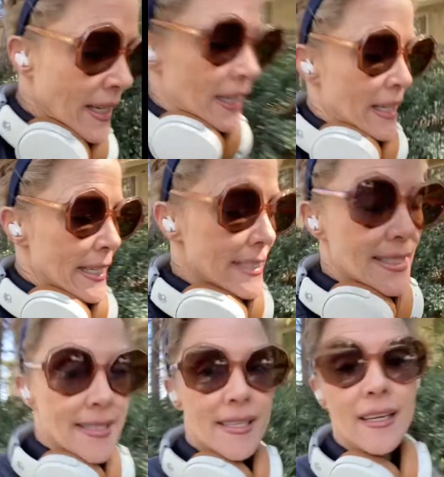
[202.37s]
he did
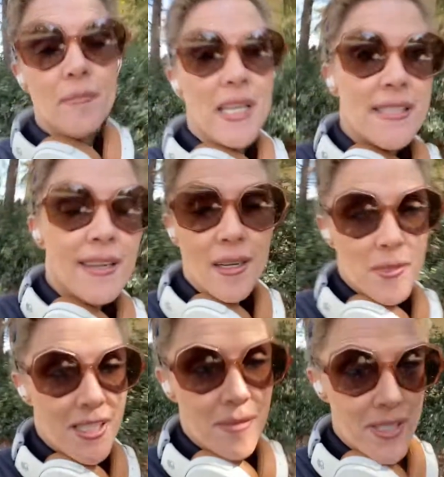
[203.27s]
a mesenchymal
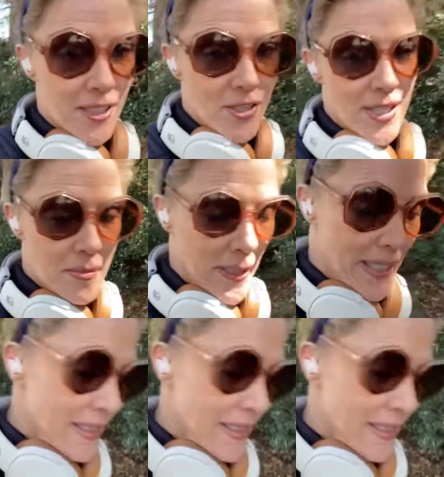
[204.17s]
stem cell transplant